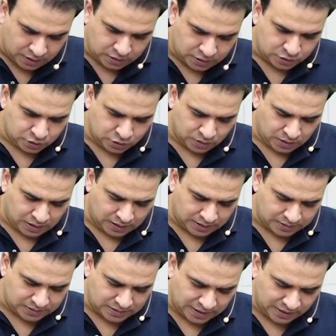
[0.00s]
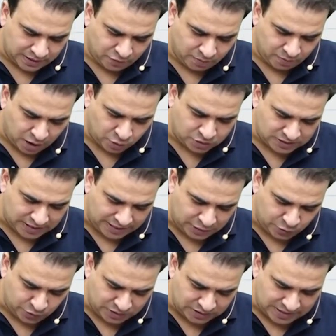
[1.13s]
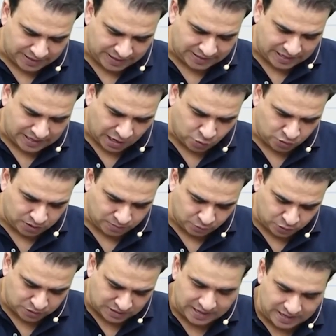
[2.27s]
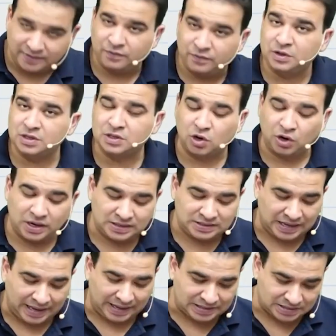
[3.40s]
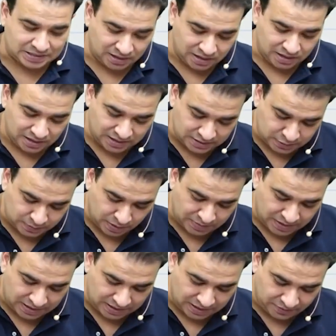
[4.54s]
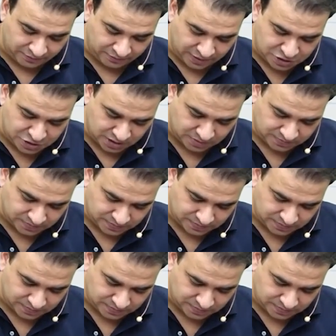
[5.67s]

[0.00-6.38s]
So starting from outside to inside, the outermost layer, which is called as the external spermatic fascia.